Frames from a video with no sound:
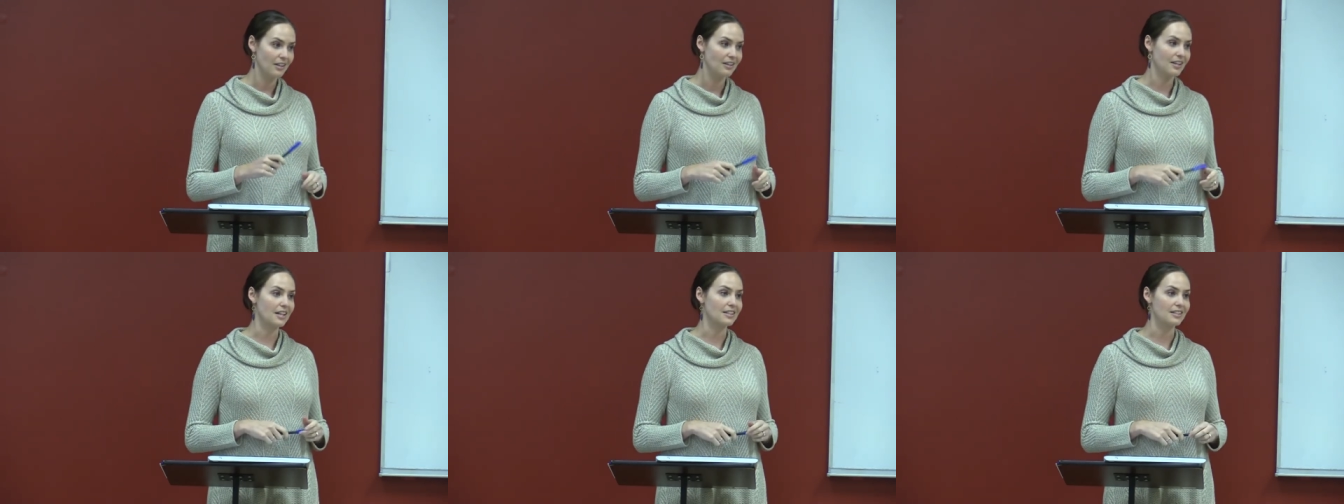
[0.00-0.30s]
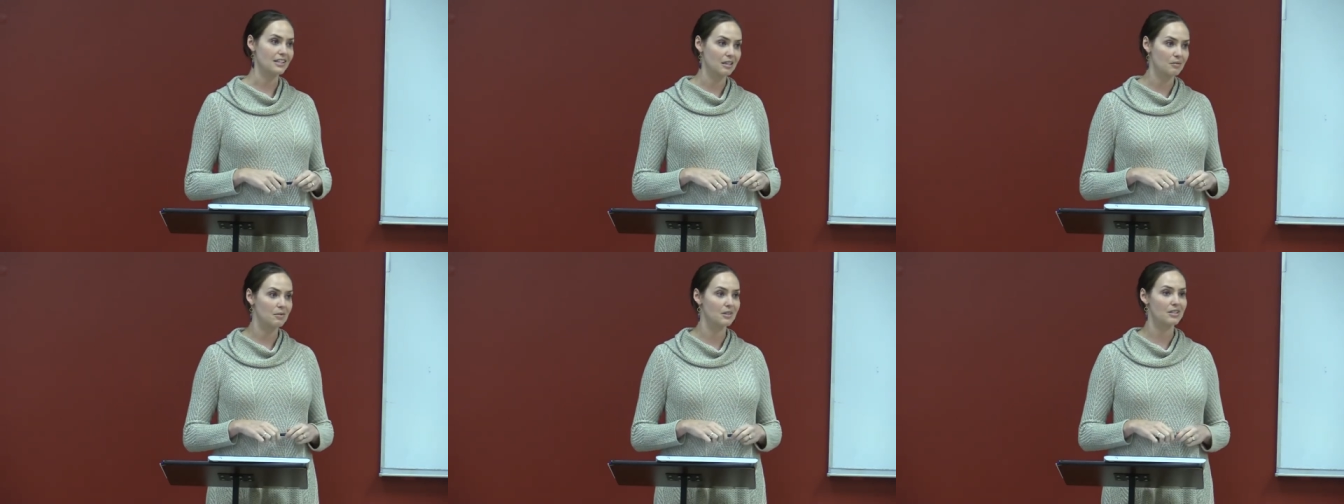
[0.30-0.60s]

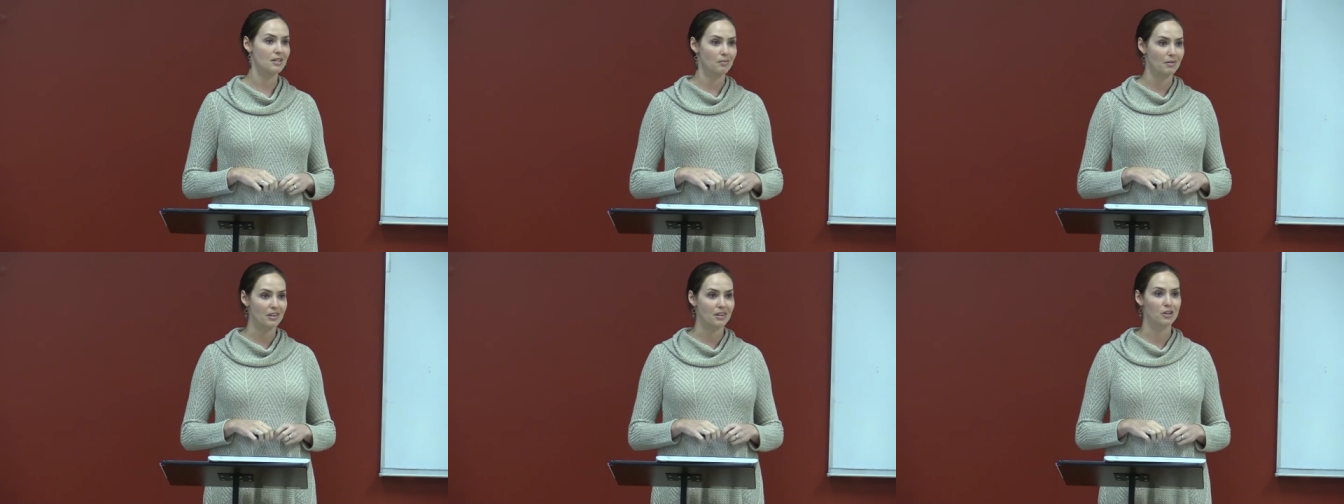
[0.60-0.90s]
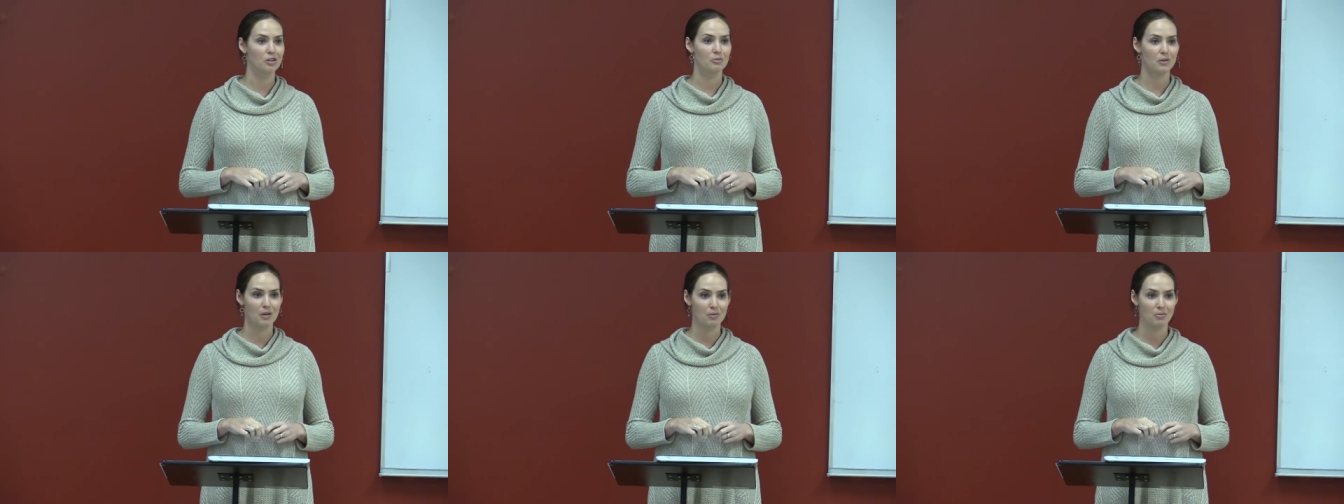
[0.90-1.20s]
that's going to be something
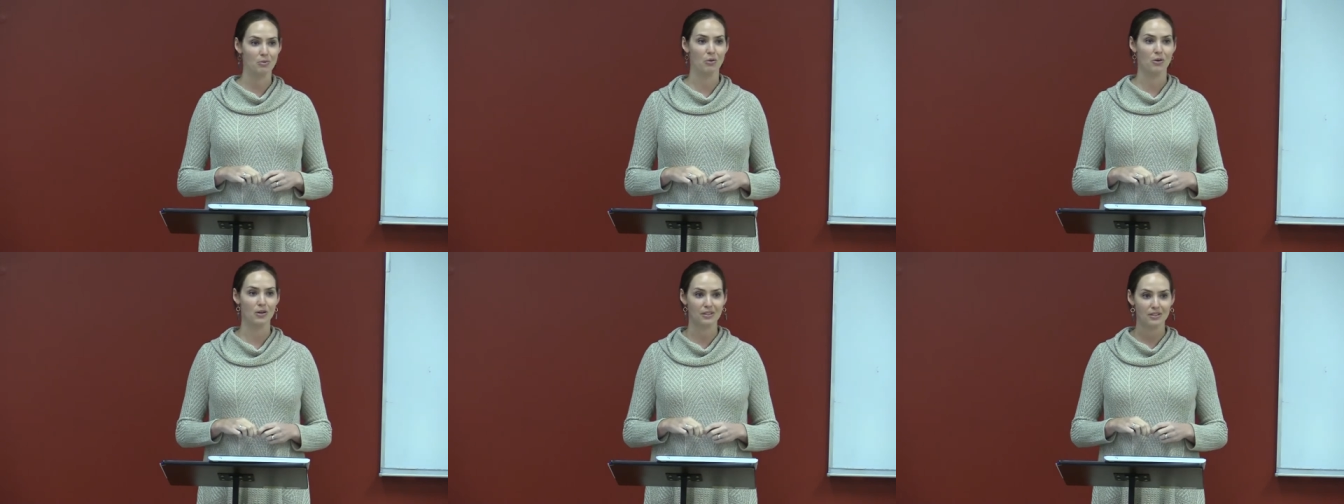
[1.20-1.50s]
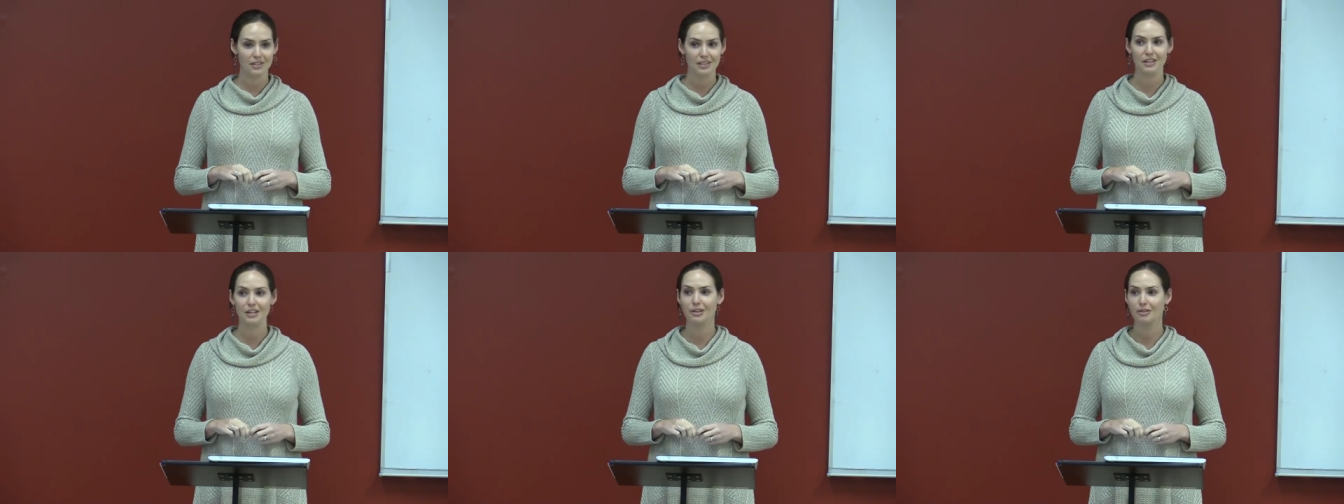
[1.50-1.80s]
that'll be
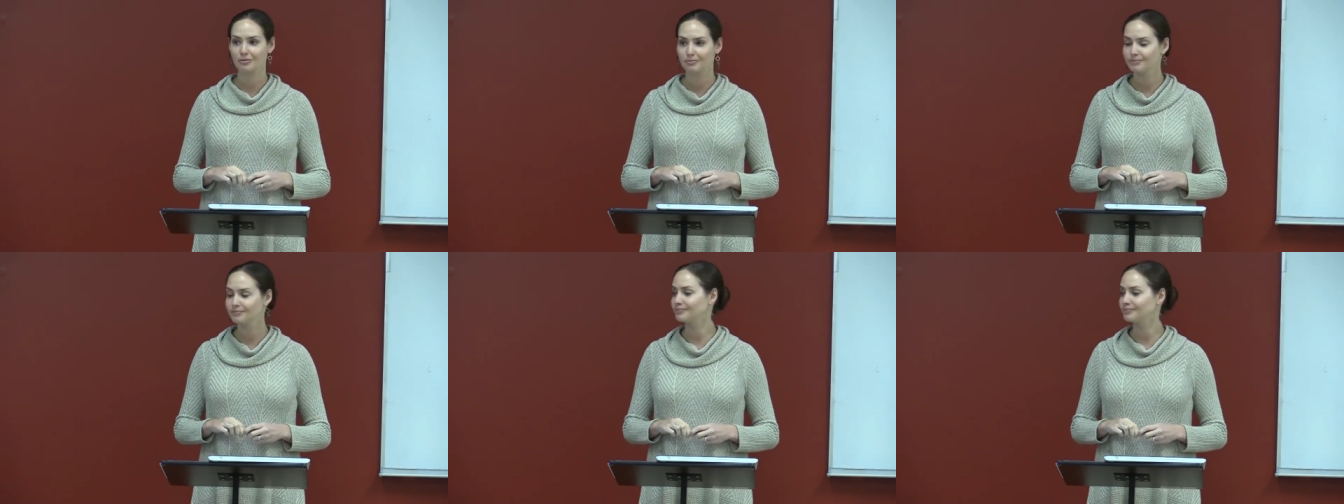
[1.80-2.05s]
important to you.